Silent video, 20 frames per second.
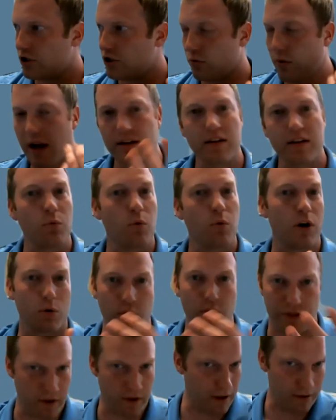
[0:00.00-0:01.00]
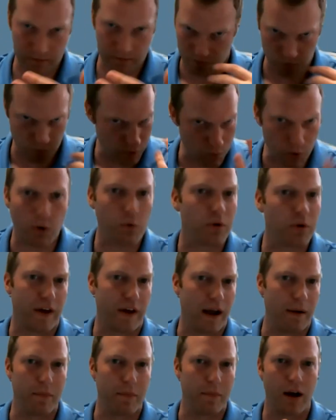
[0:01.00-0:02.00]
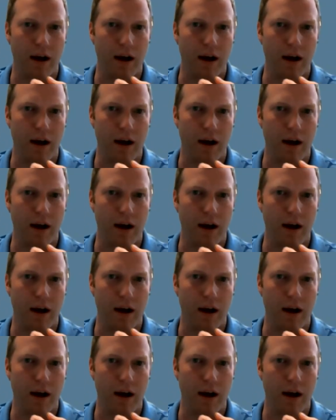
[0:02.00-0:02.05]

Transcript: directly work with, uh, we work with them.